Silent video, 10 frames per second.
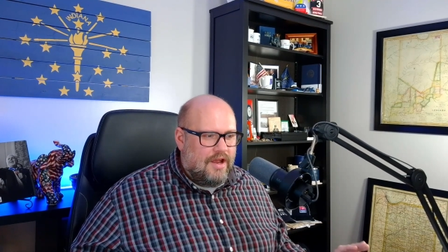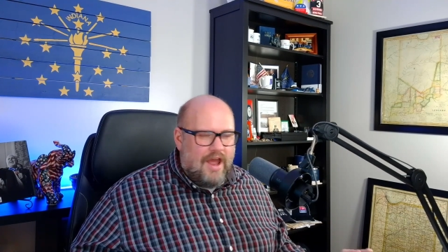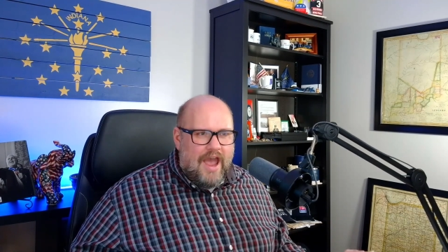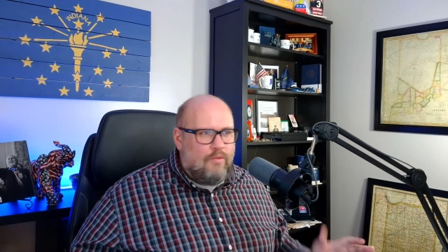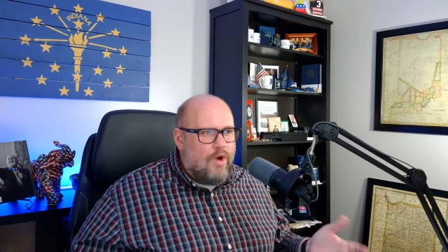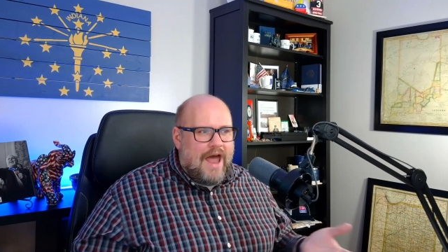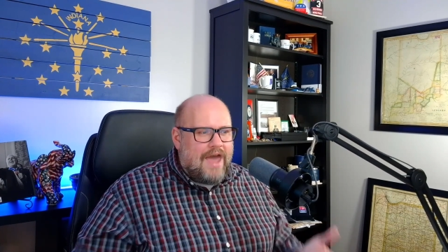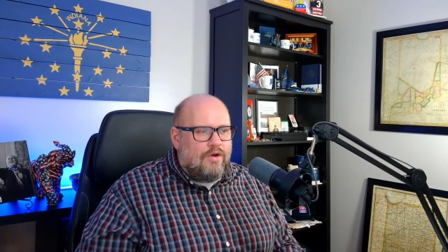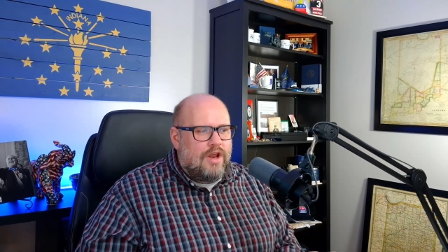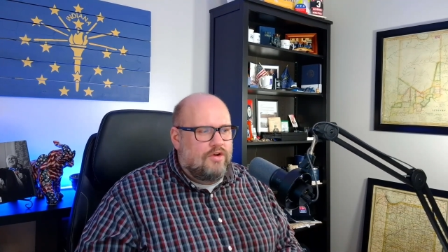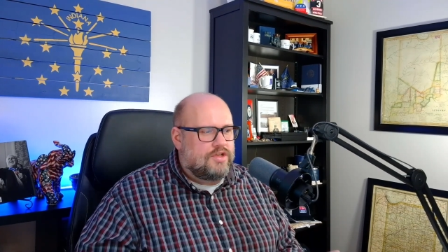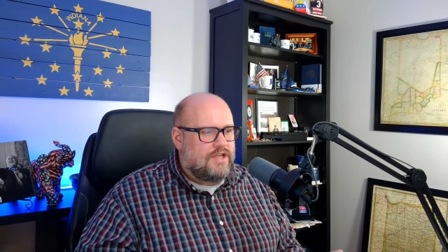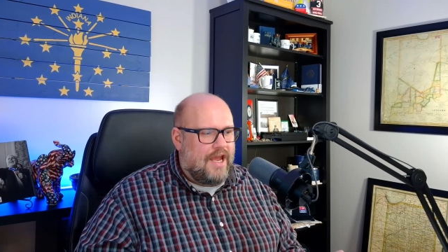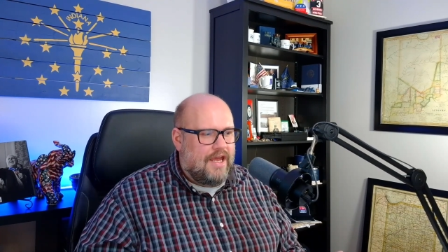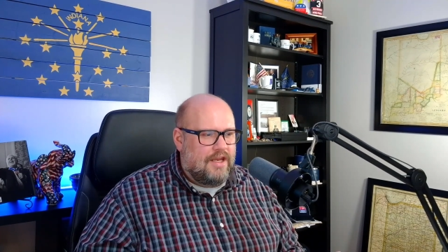And what I don't
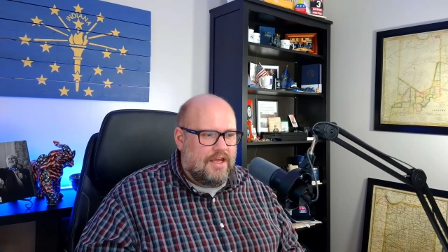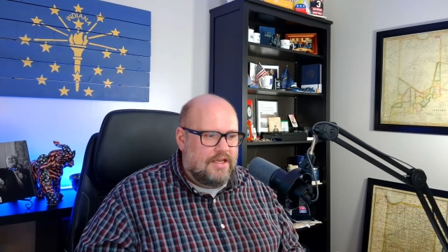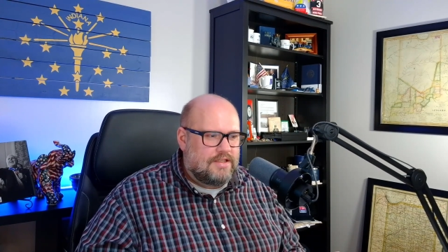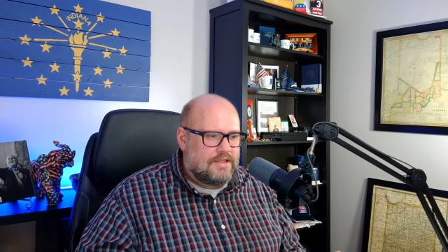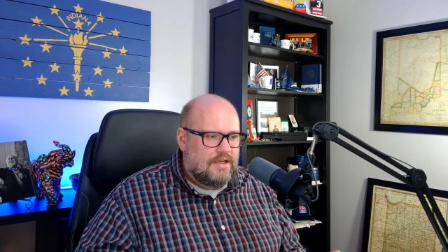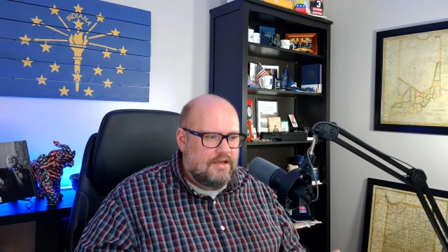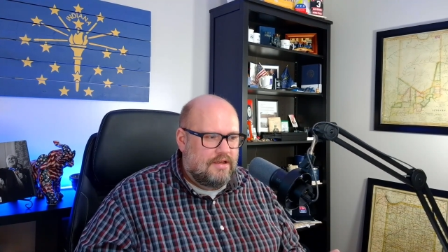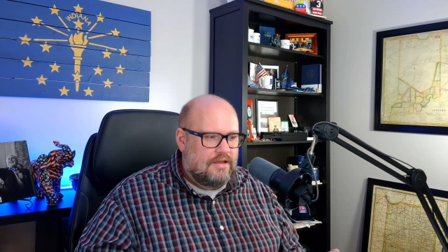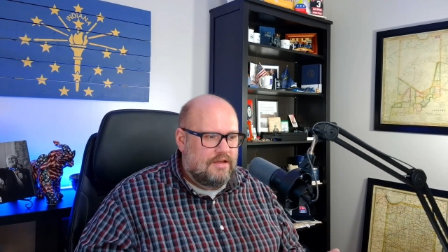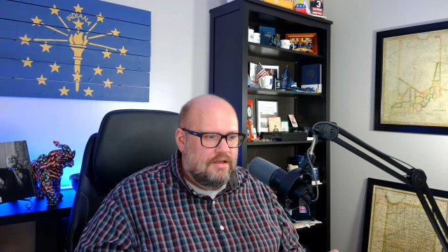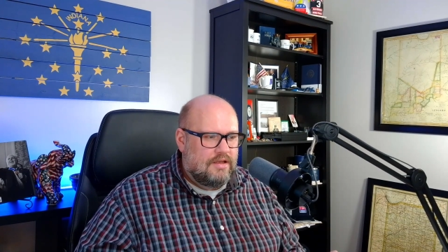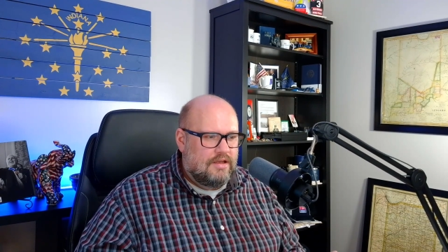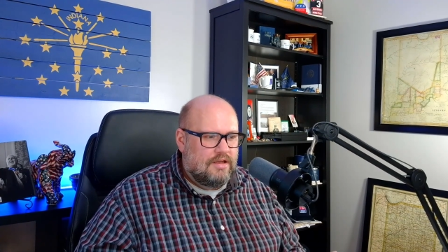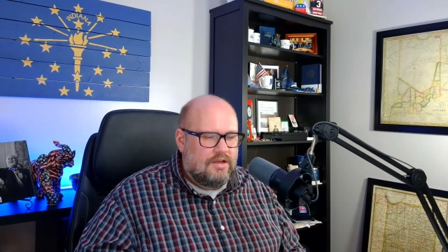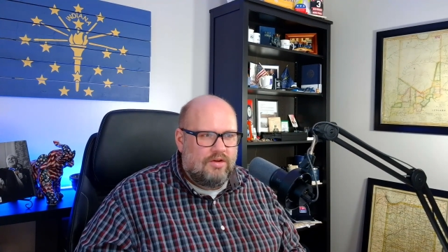understand is,
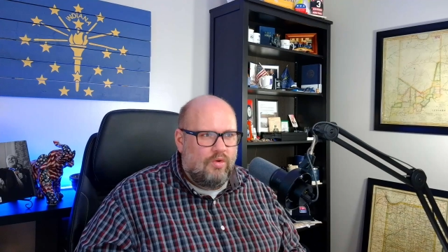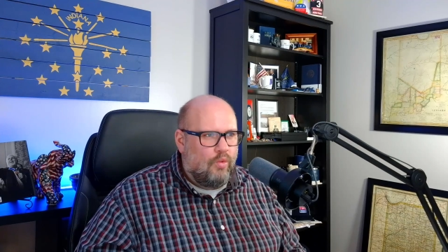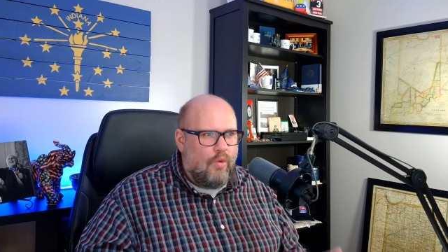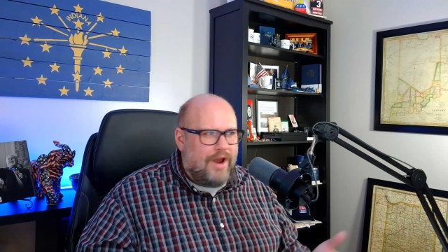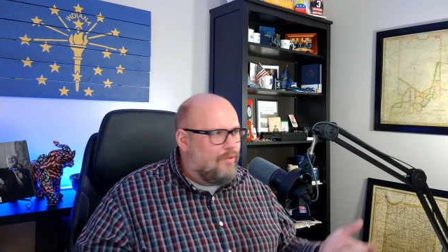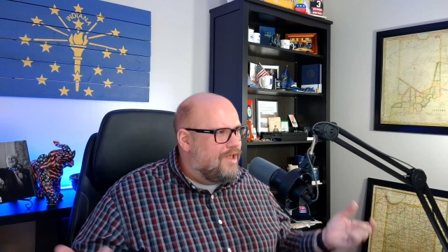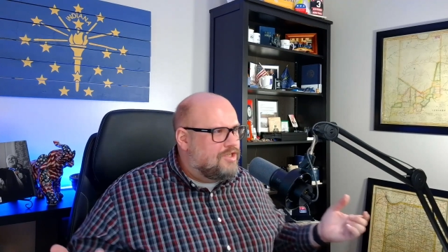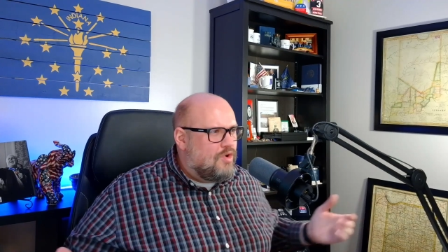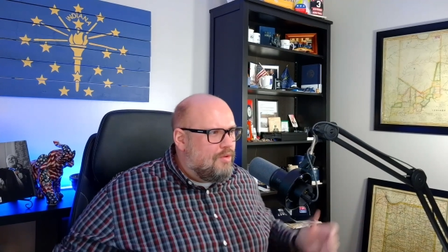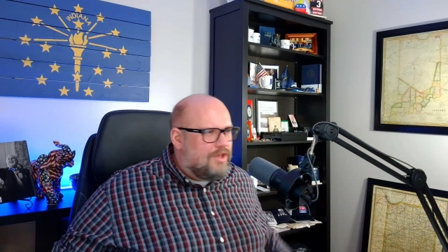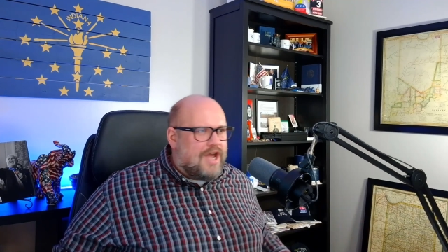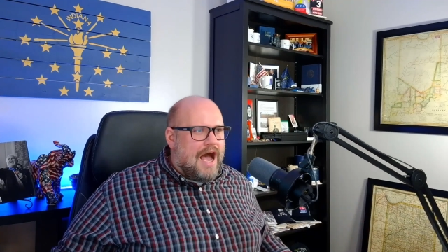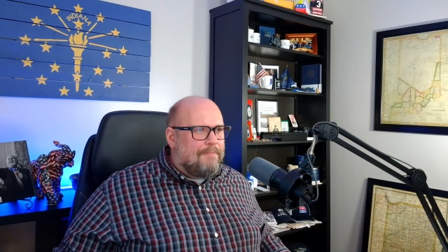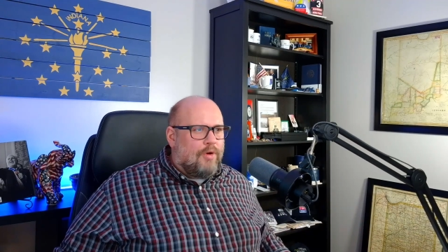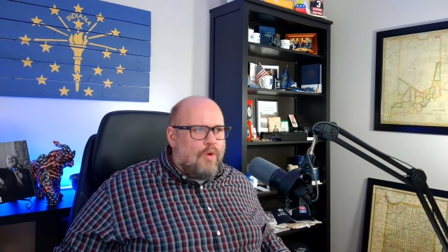what are we doing with
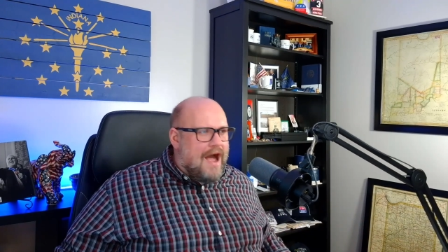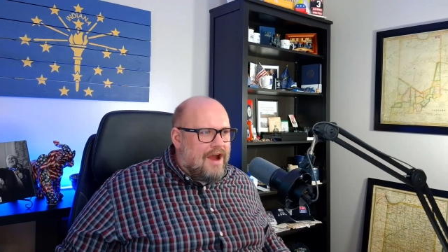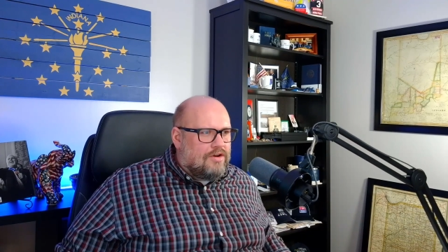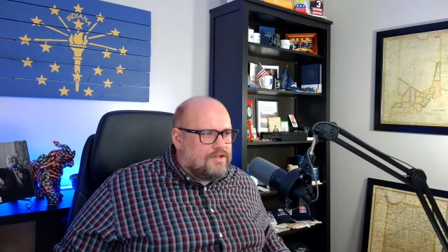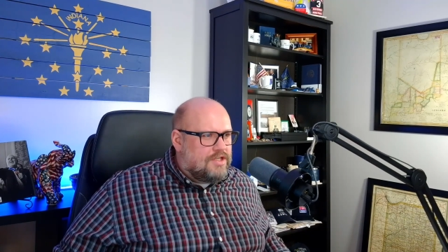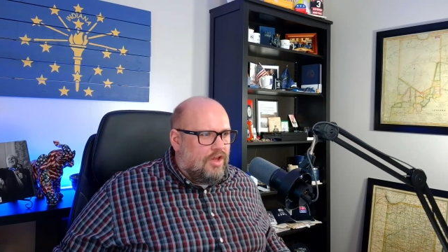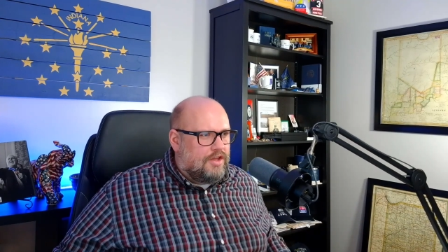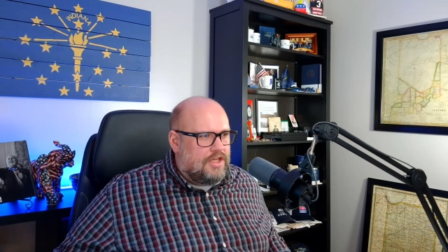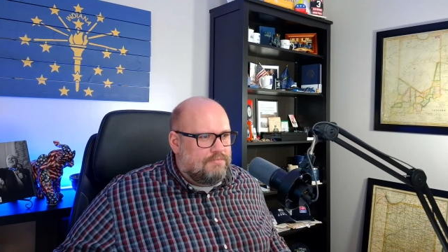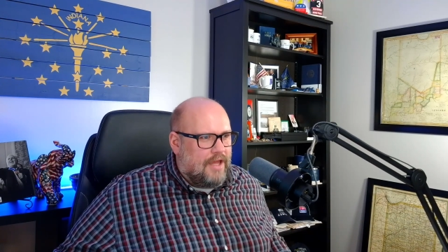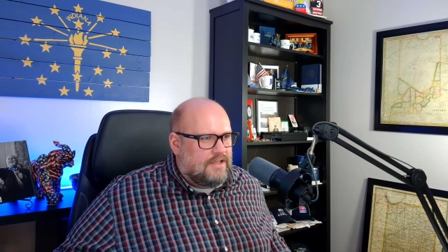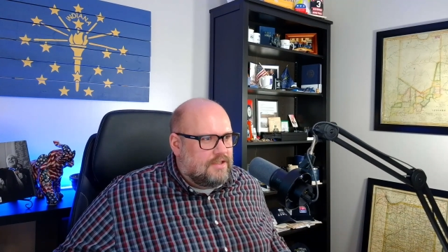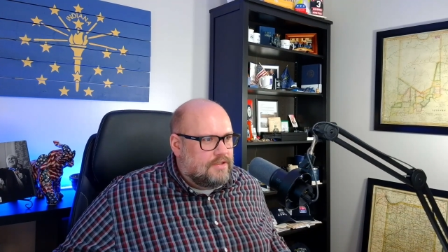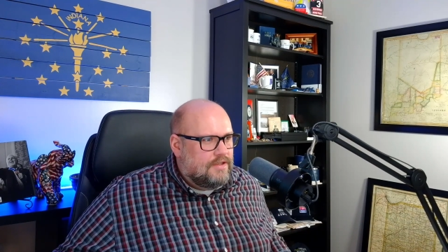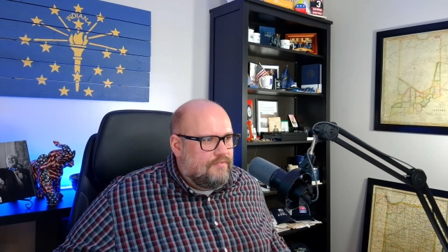copper wires still at these
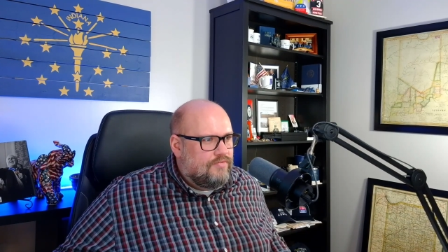places?